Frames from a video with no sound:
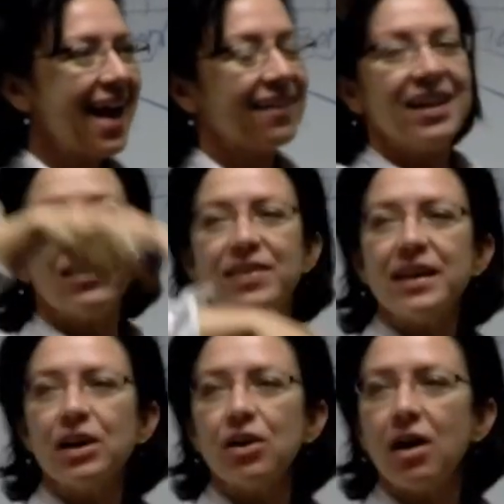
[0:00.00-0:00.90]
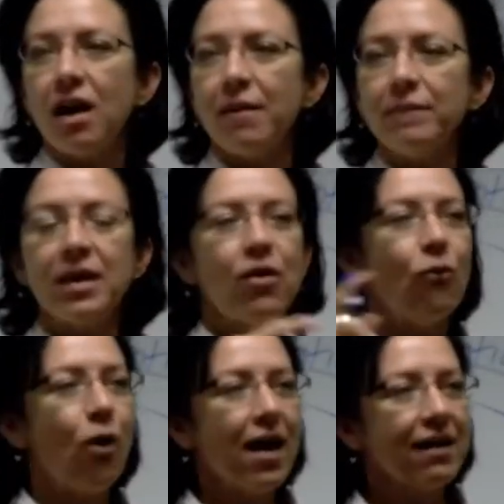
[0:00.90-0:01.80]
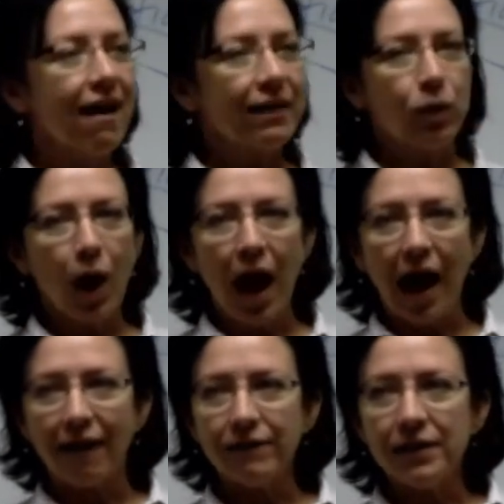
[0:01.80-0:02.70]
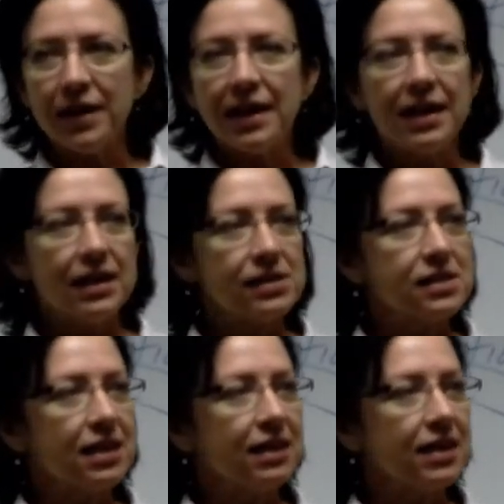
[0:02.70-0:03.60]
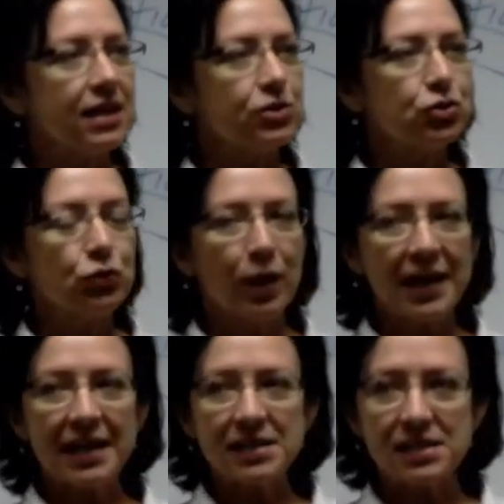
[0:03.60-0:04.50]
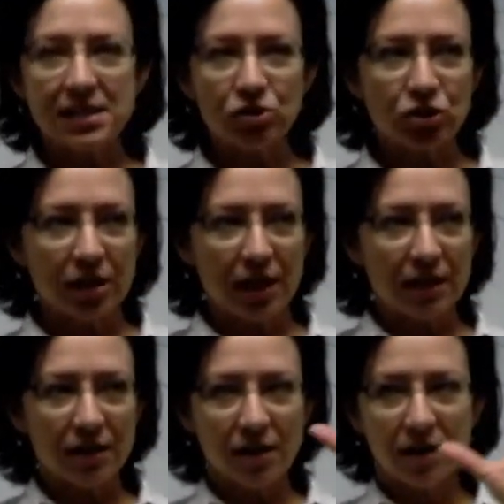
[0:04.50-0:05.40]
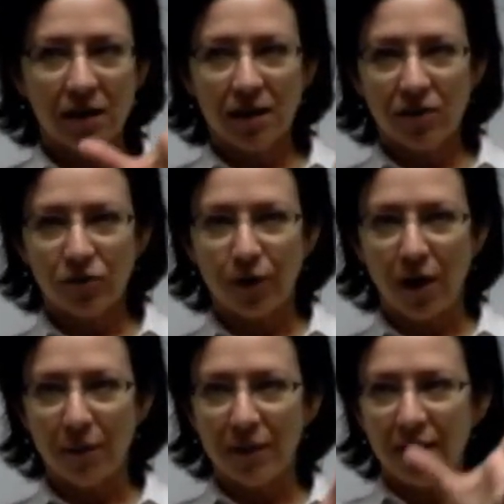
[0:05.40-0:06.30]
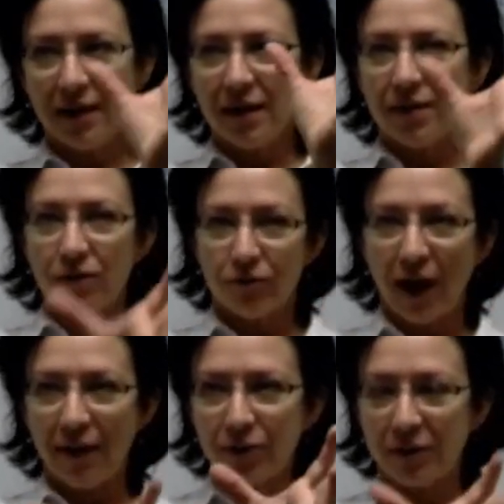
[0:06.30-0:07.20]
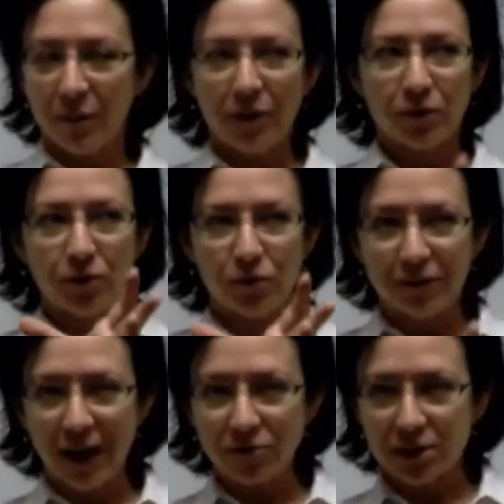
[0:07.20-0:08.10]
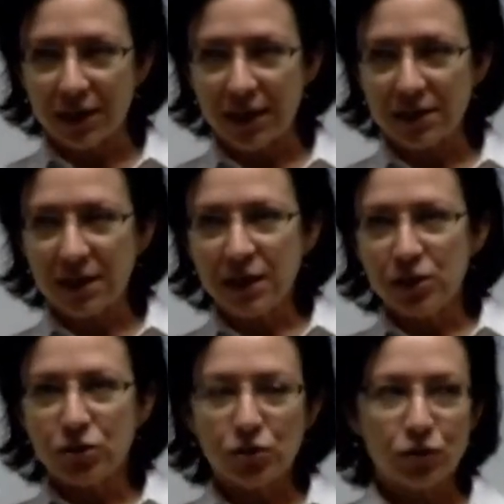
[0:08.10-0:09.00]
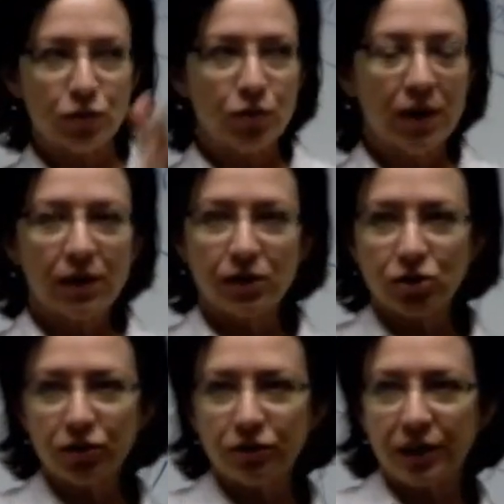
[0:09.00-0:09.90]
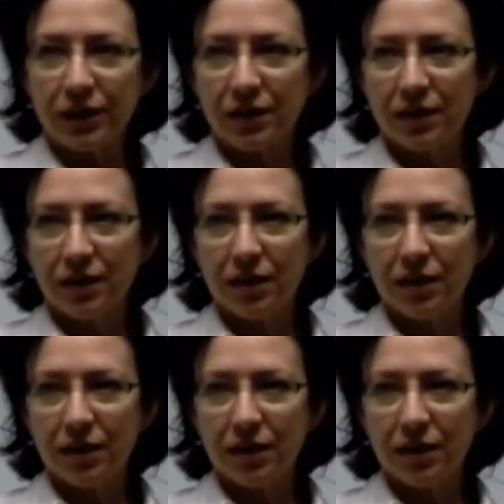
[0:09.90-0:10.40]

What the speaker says: Yeah. They're, what I love is the transition from the father and mother who founded it to the children